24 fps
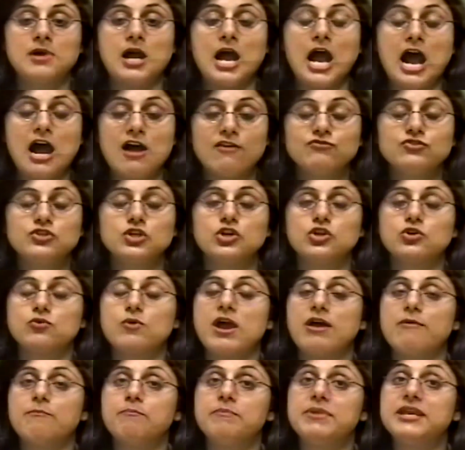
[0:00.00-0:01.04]
after you
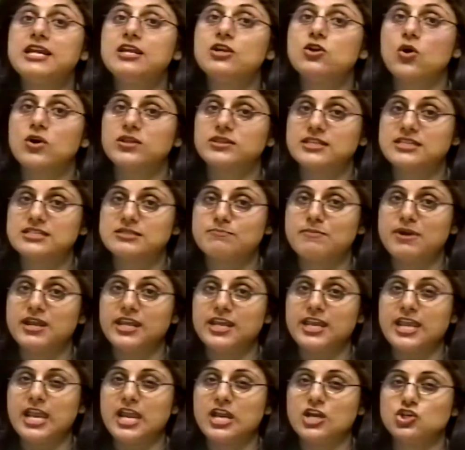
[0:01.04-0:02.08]
have been on this
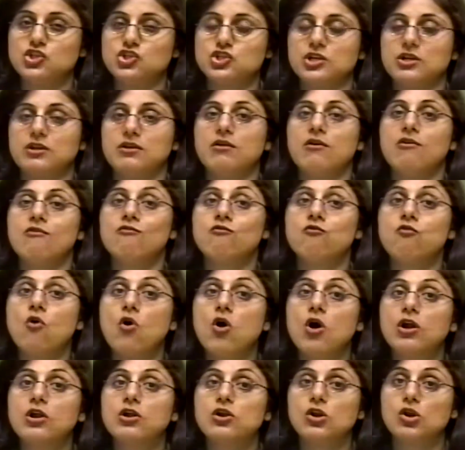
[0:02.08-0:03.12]
medication
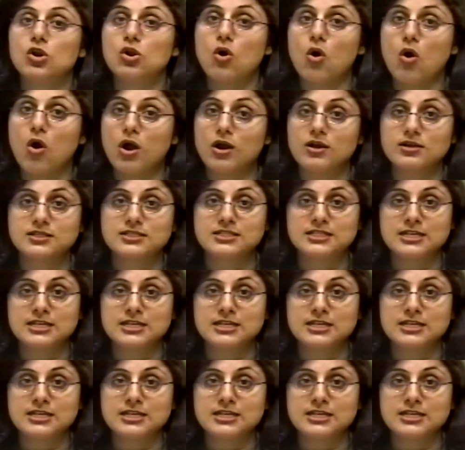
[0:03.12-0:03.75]
for a long